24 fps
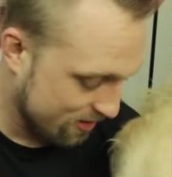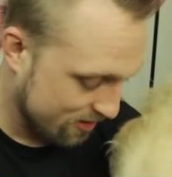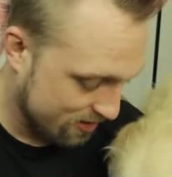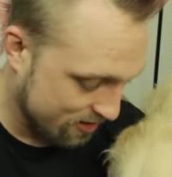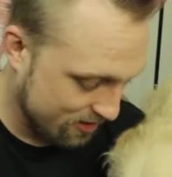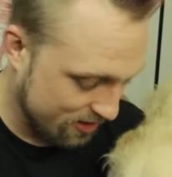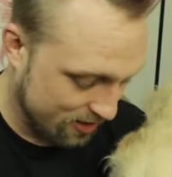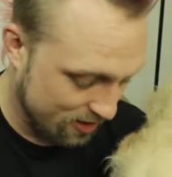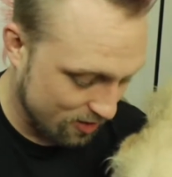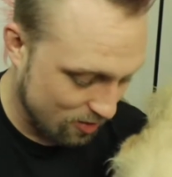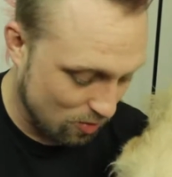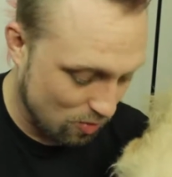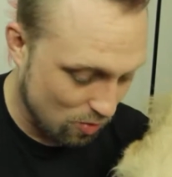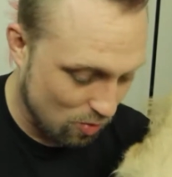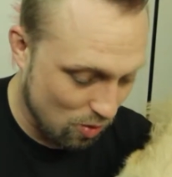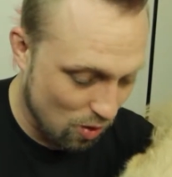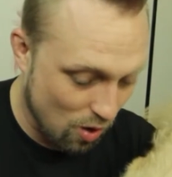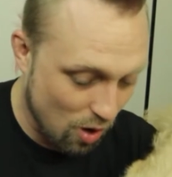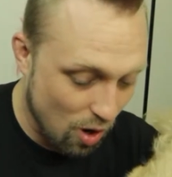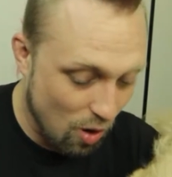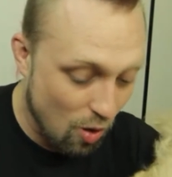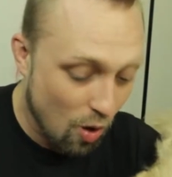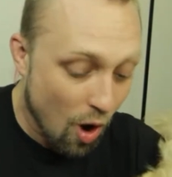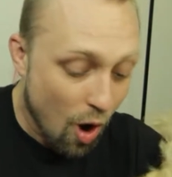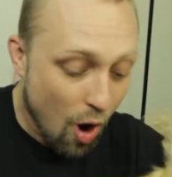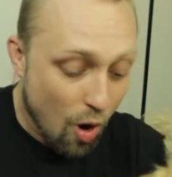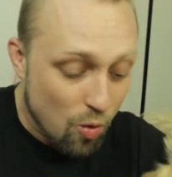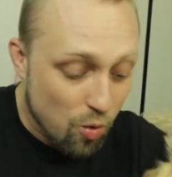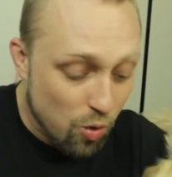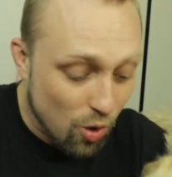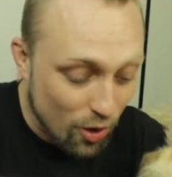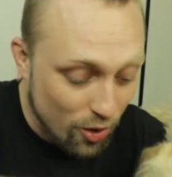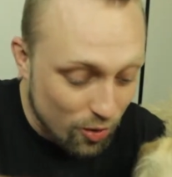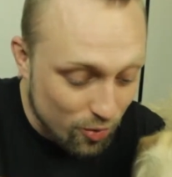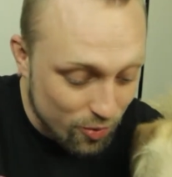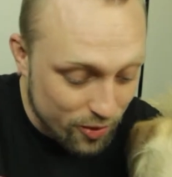it, okay? Whoa,
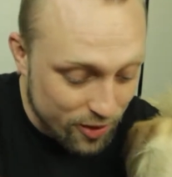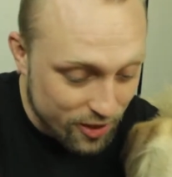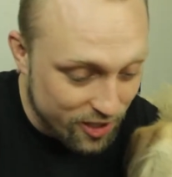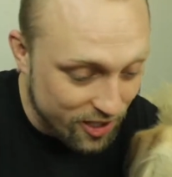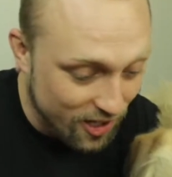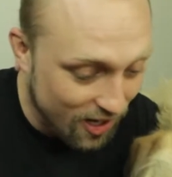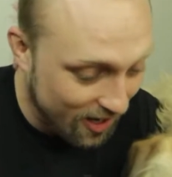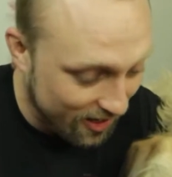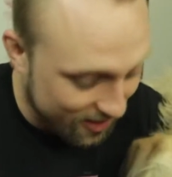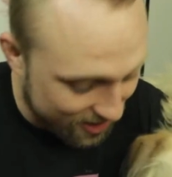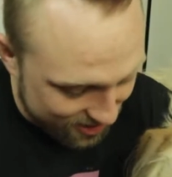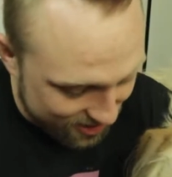what do we got